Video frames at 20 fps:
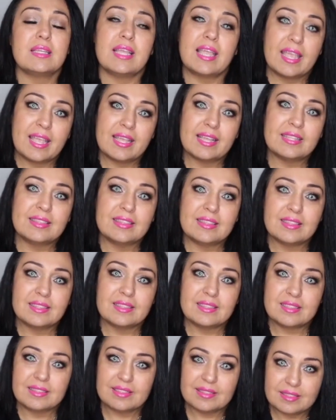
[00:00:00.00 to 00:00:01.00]
and
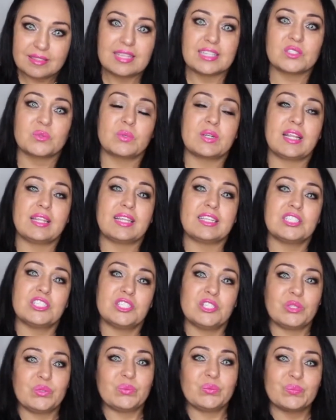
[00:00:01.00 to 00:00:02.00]
that's what I like to
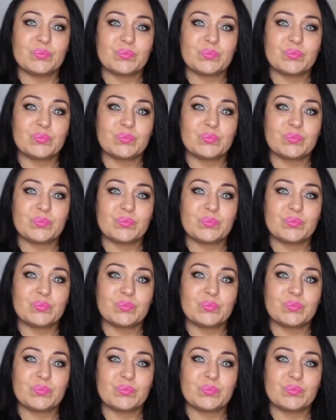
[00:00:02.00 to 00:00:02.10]
do.